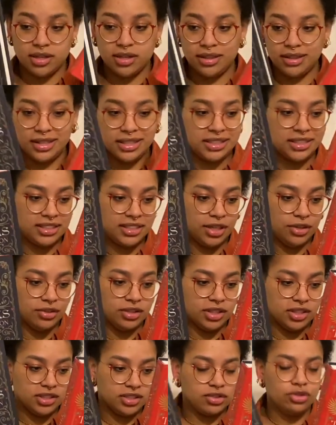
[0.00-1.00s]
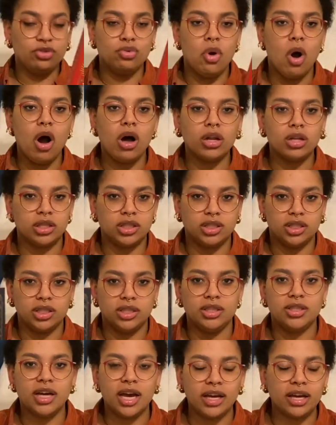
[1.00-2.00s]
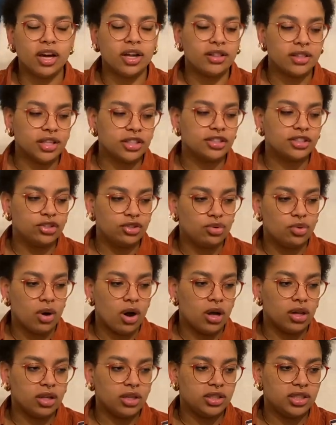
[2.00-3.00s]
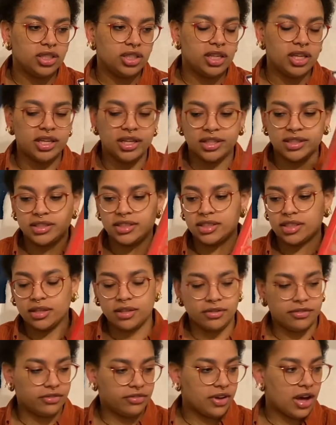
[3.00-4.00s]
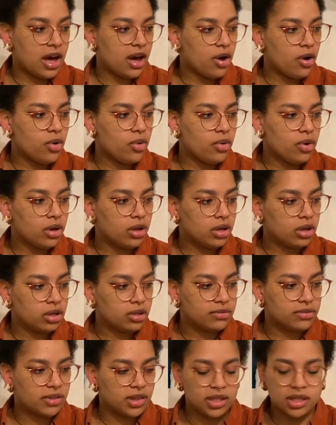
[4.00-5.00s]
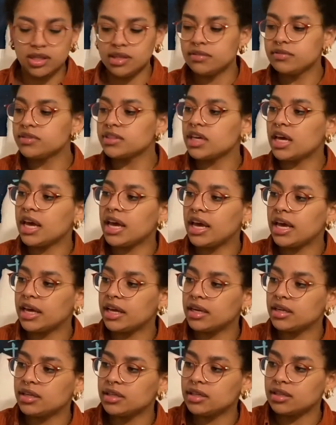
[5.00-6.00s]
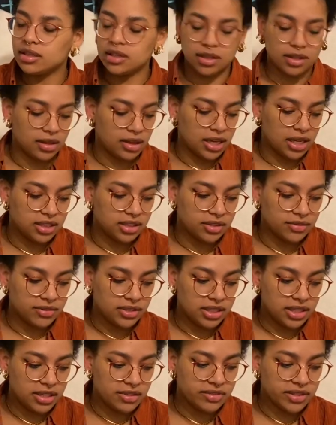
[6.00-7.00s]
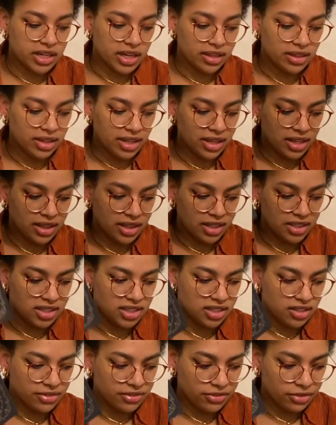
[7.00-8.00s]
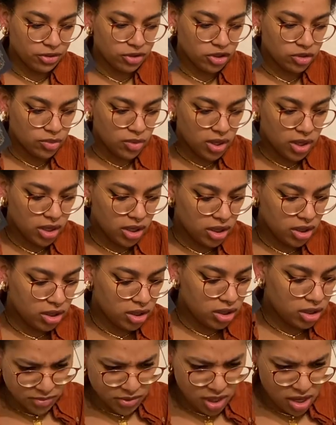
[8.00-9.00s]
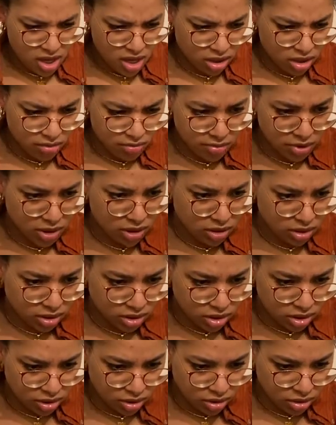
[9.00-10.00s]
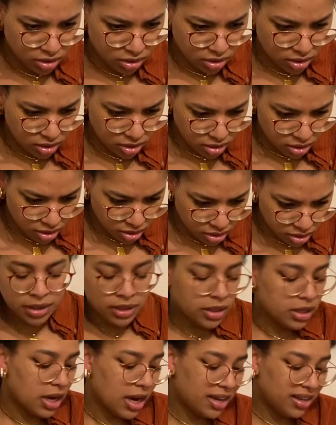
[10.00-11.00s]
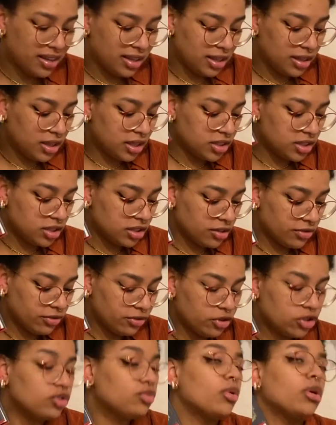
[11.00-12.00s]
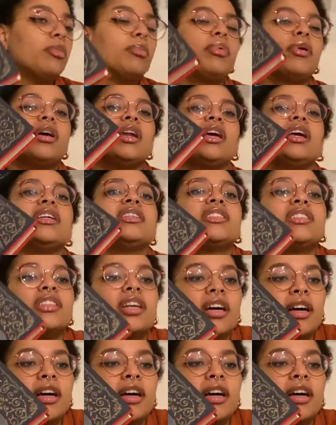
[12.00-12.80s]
this series, Duology. I got this duology. It's A Vow of Thieves and A Dance of Thieves. And I think this is the first one. I'm not completely sure. I think this is the first one, but it's,